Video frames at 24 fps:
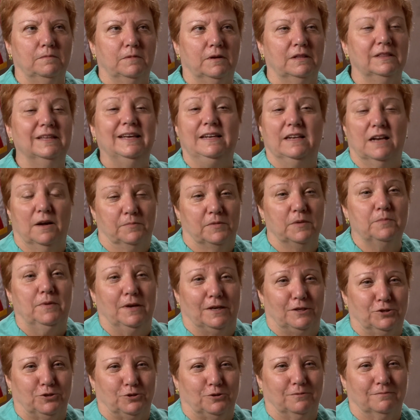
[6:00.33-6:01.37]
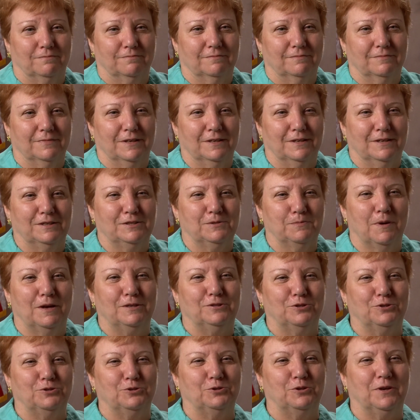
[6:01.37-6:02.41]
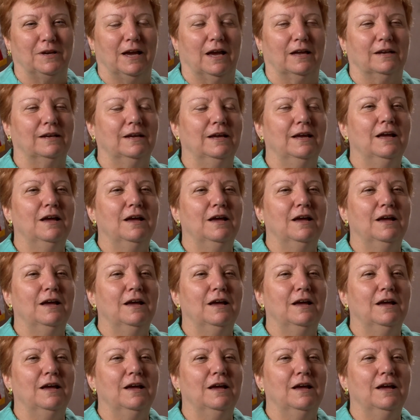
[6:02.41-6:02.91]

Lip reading: clean up the picture as much as you can.